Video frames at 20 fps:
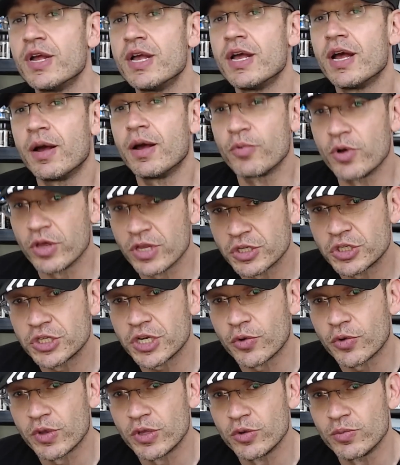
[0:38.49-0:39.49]
I'm gonna
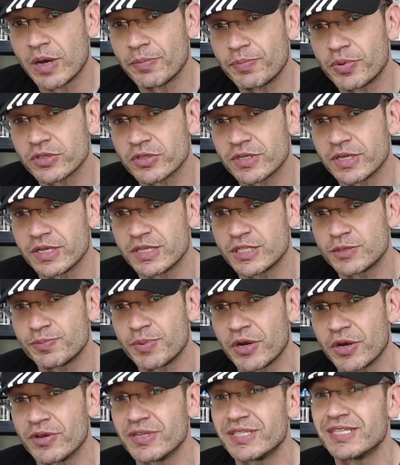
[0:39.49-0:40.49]
share with you my personal
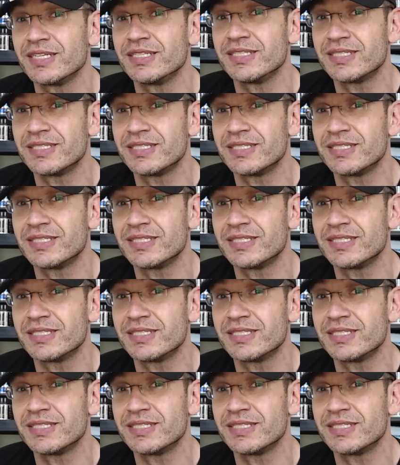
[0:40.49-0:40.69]
experience and